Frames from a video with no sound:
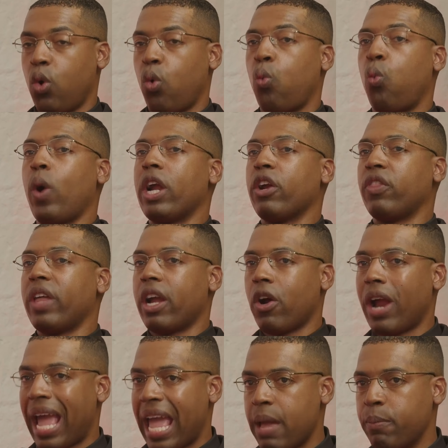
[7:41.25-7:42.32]
where they
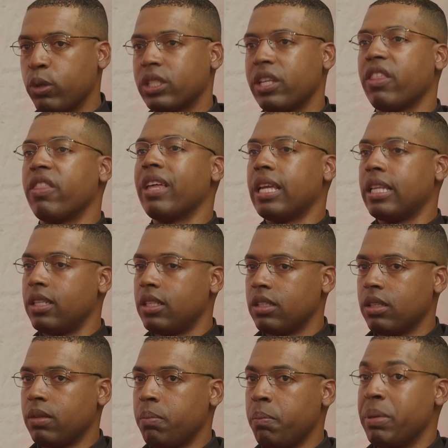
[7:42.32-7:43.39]
are able to then
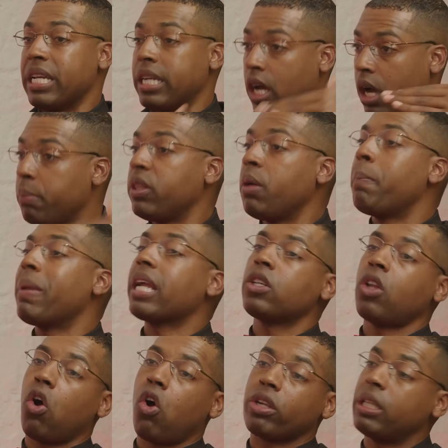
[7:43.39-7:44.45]
become the big
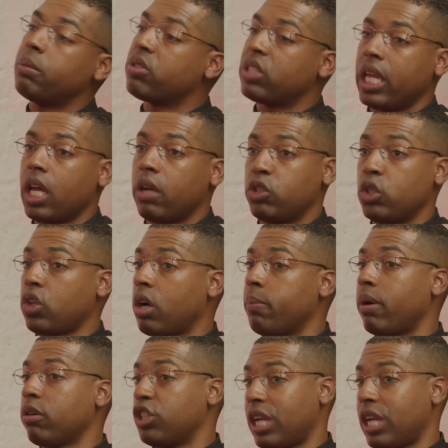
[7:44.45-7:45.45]
dog themselves. You're talking about